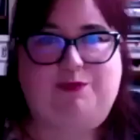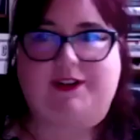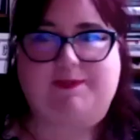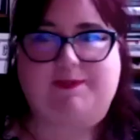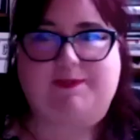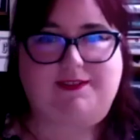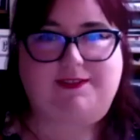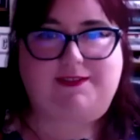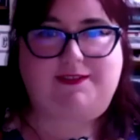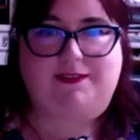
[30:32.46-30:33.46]
in
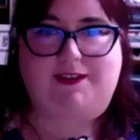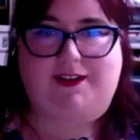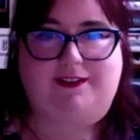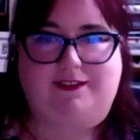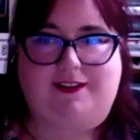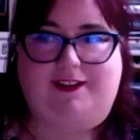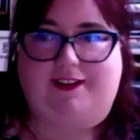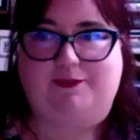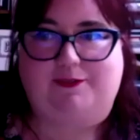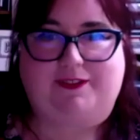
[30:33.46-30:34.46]
space, and
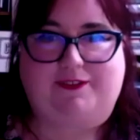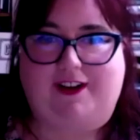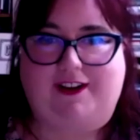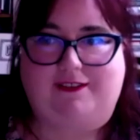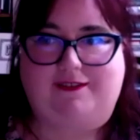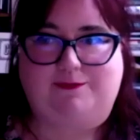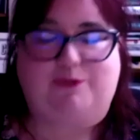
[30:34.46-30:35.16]
everyone's fine. Well,